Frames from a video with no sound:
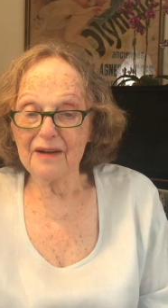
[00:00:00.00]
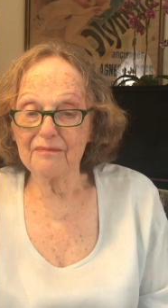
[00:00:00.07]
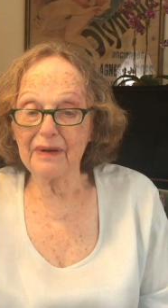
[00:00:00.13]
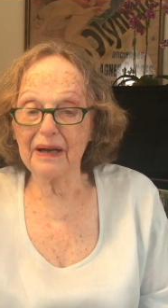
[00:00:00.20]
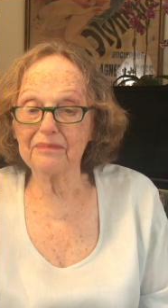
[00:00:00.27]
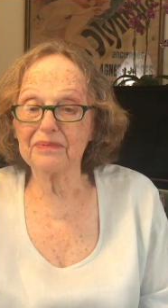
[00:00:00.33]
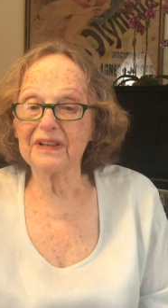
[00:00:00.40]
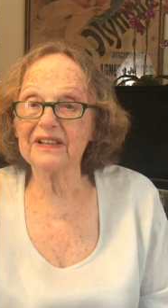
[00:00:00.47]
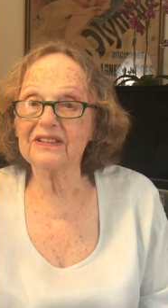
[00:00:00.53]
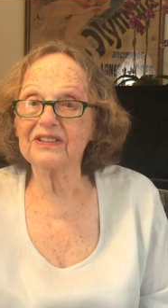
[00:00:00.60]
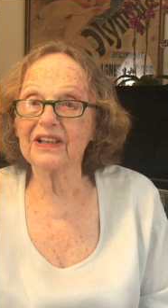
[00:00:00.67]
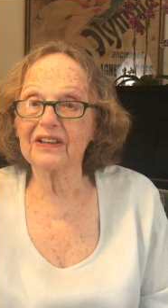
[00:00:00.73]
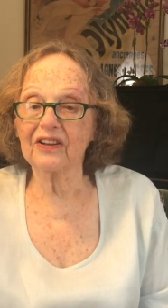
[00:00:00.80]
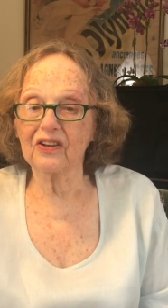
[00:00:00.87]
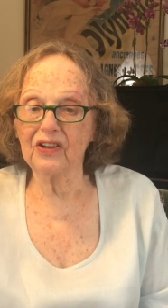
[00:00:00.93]
by
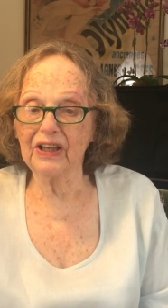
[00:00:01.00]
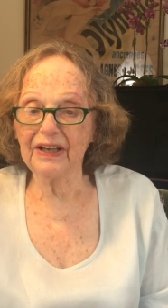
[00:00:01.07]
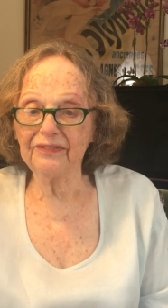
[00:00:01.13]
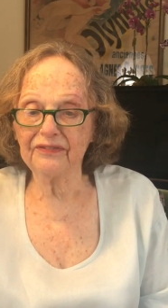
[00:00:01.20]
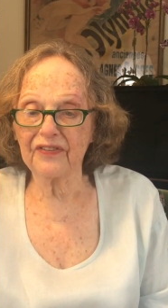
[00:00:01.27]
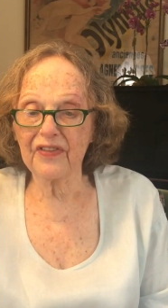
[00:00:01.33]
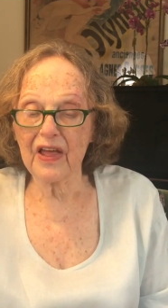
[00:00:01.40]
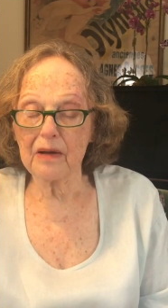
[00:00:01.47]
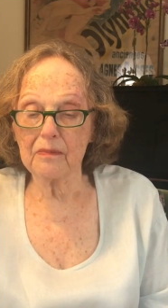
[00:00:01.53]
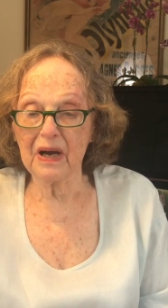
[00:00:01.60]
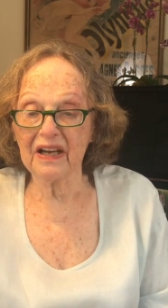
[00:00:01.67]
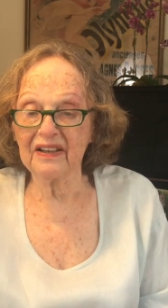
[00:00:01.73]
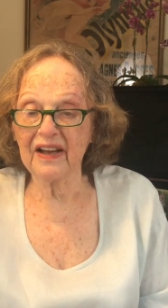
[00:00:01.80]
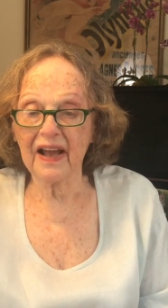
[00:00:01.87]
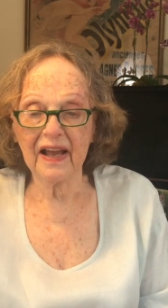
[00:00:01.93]
placing the left thumb
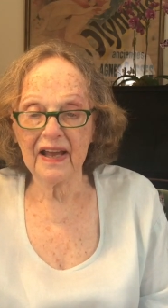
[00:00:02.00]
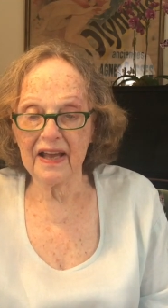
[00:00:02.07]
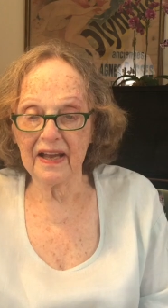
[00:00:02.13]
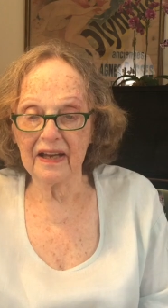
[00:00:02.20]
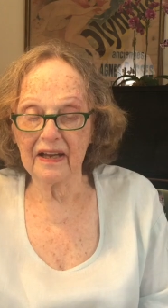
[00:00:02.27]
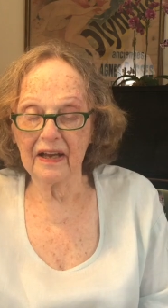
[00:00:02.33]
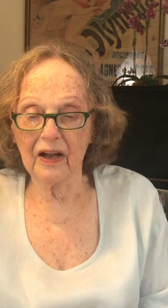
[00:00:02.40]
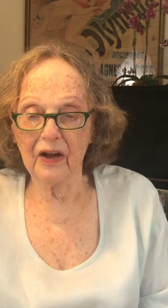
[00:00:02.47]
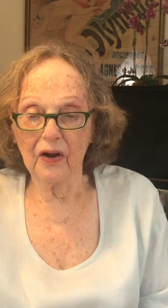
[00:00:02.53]
on A,